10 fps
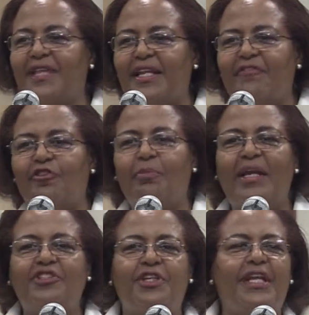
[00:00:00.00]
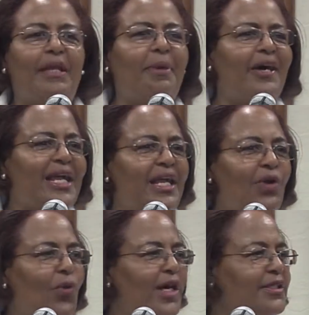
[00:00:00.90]
that information? Anybody,
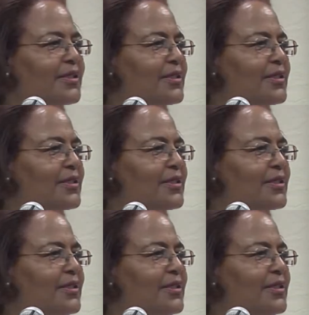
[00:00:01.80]
anyone?